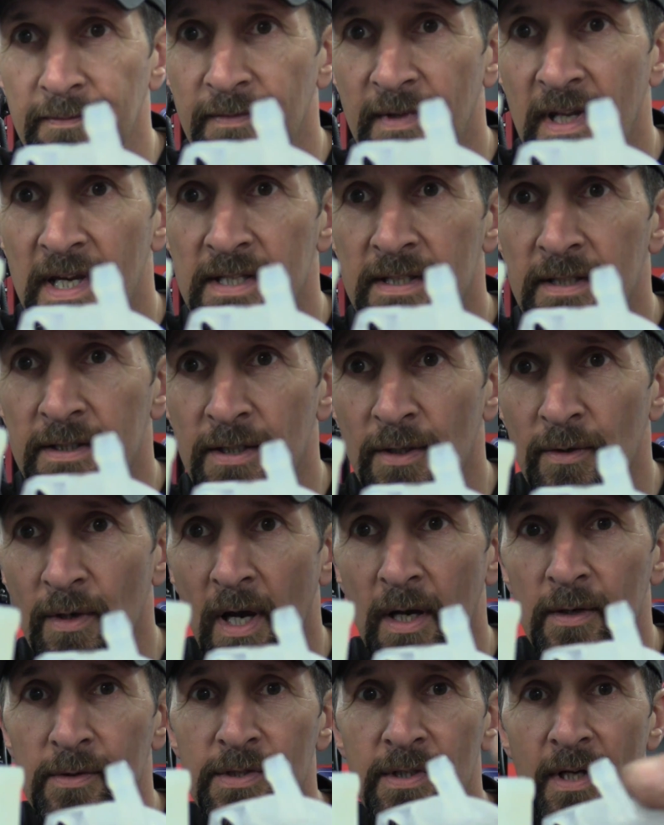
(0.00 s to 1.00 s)
There's the two
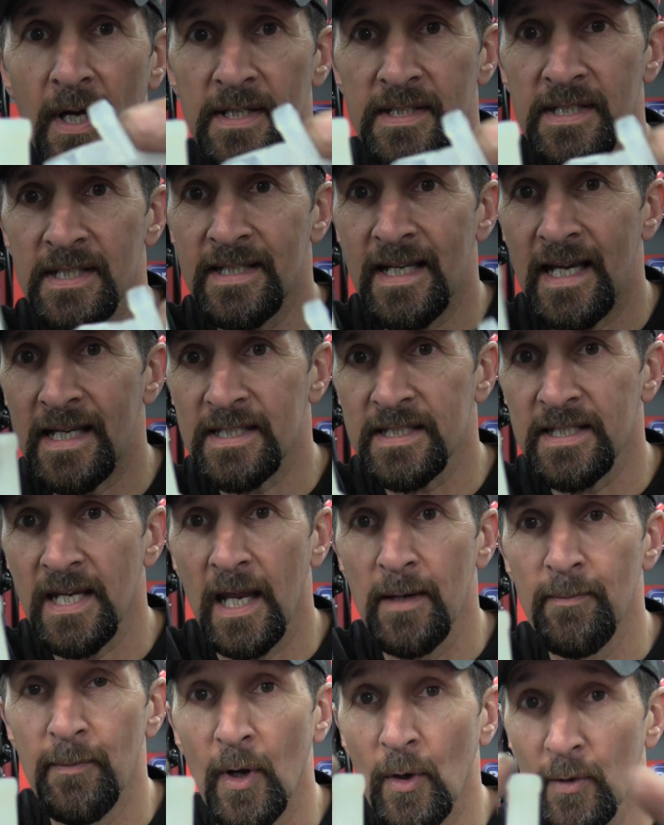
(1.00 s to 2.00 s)
hose sizes. That's
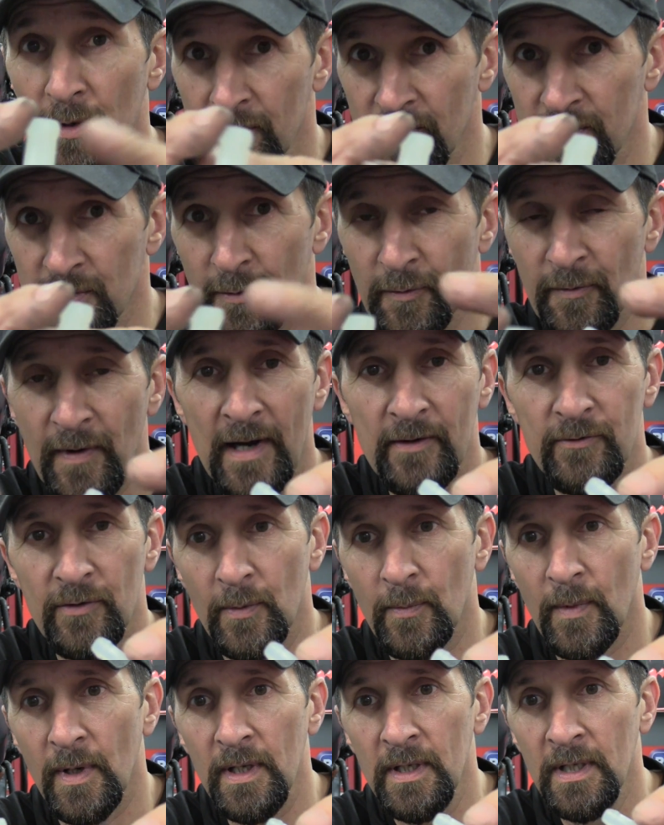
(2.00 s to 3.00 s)
10mm, the original
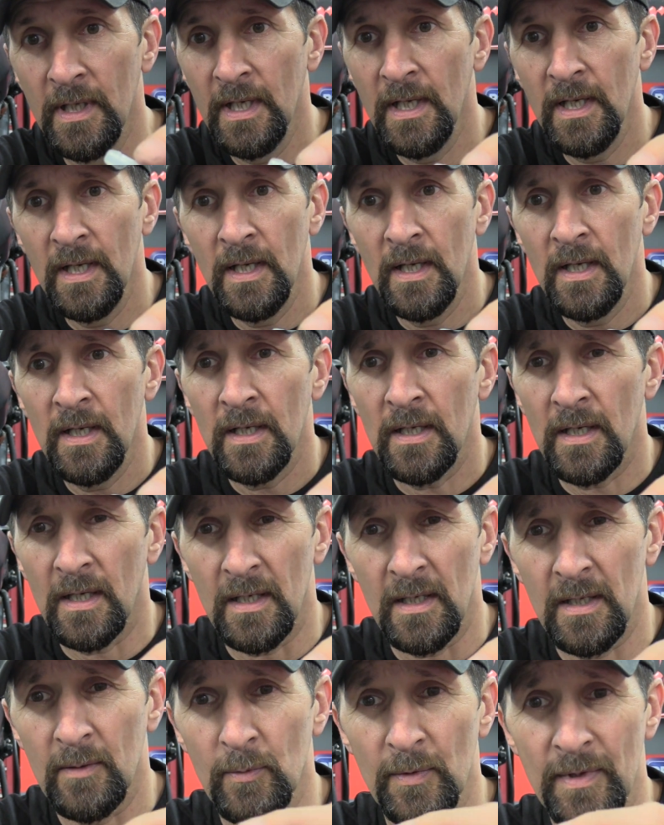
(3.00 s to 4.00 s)
factory one.
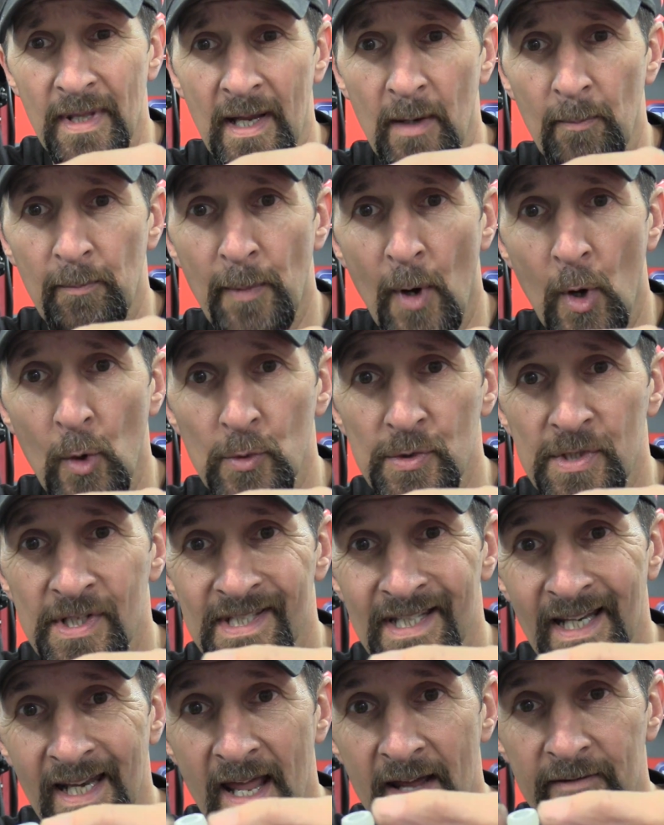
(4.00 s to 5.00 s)
Well, that bulge
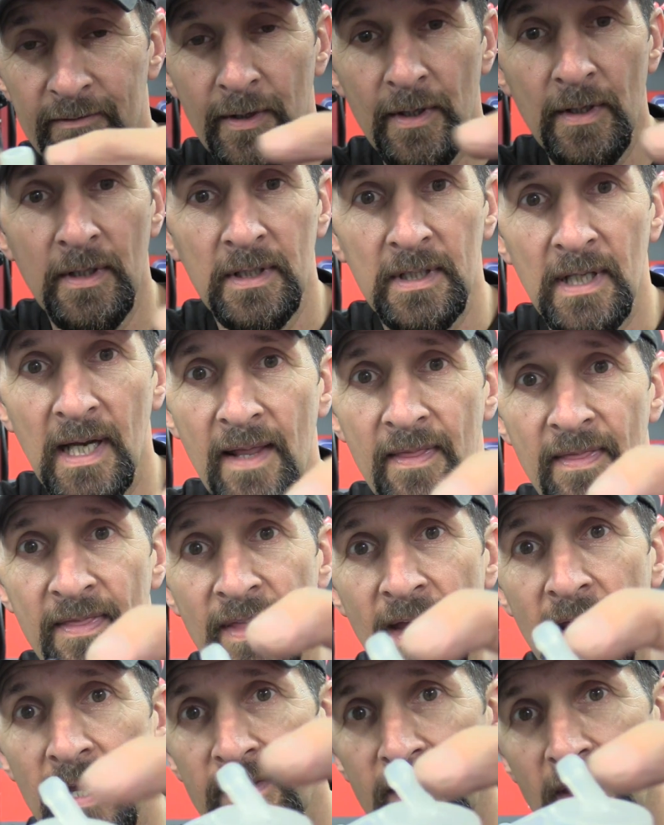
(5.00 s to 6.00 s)
is 11, and
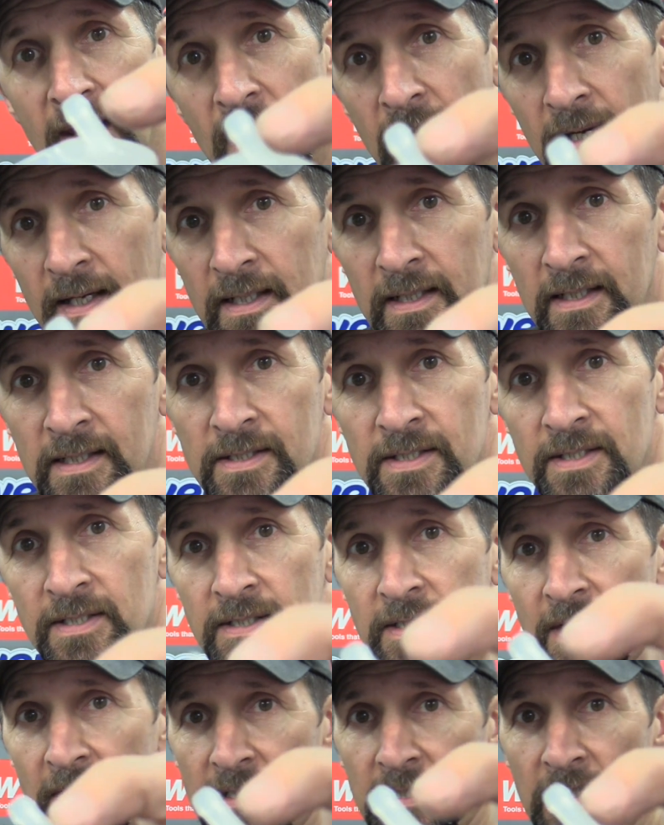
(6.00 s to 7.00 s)
that there is
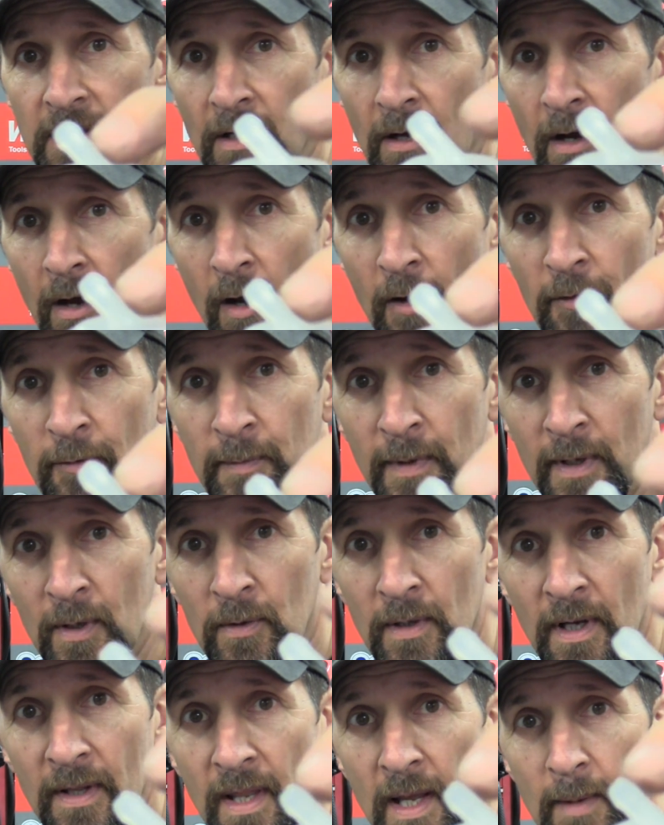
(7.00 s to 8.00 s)

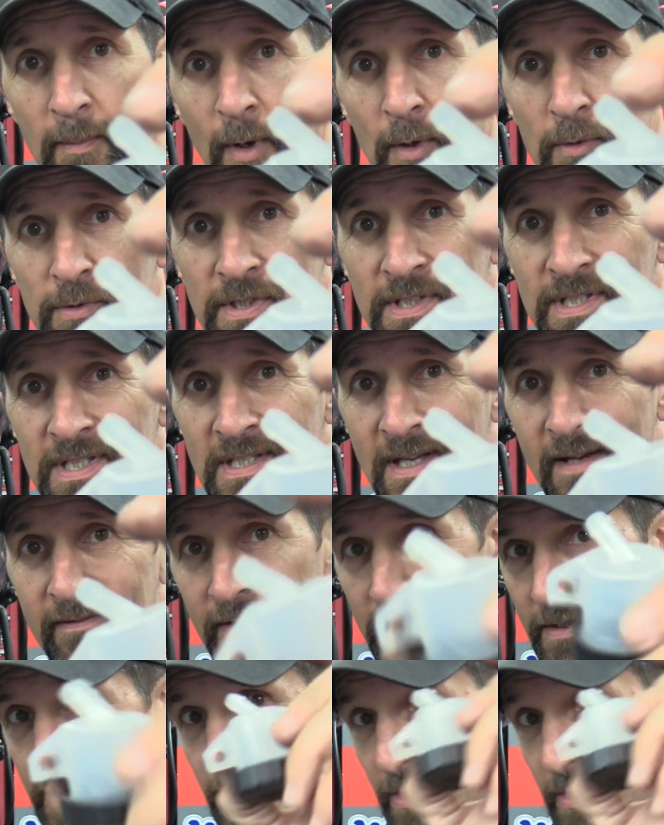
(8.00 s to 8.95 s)
6.5mm, and that bulge is 7.